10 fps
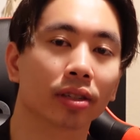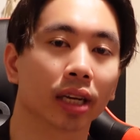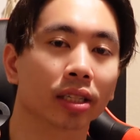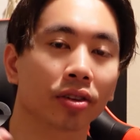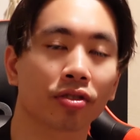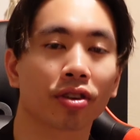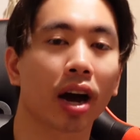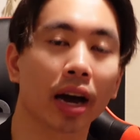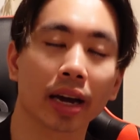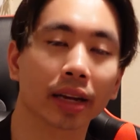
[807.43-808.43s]
like the
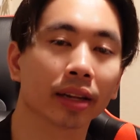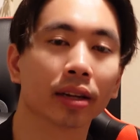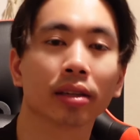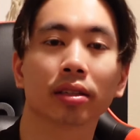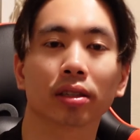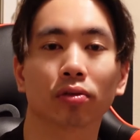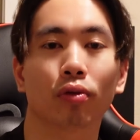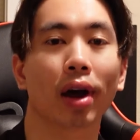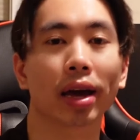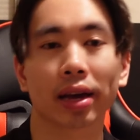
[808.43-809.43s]
shine, the
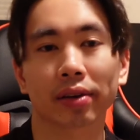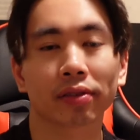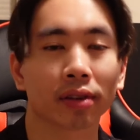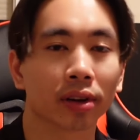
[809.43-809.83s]
wave,